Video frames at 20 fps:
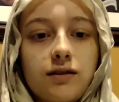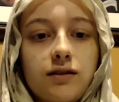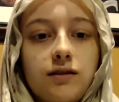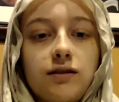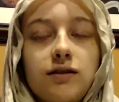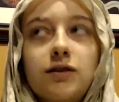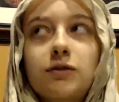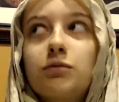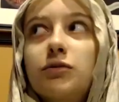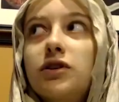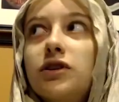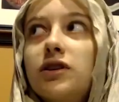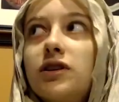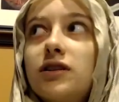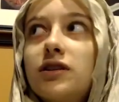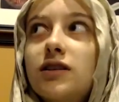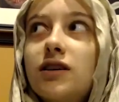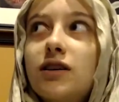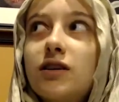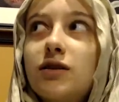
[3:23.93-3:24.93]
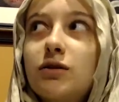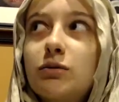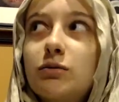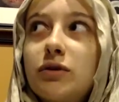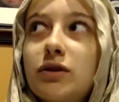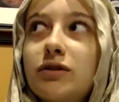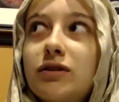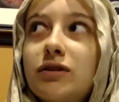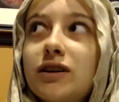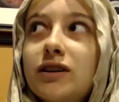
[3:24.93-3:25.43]
Someone is now
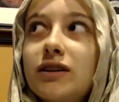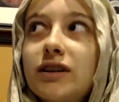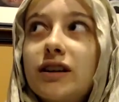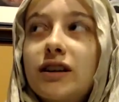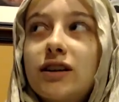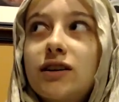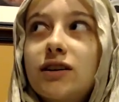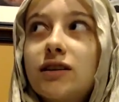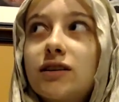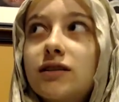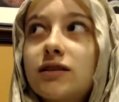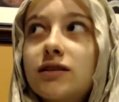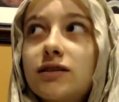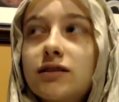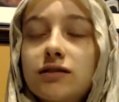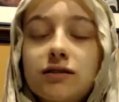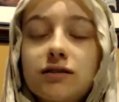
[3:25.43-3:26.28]
mowing the lawn.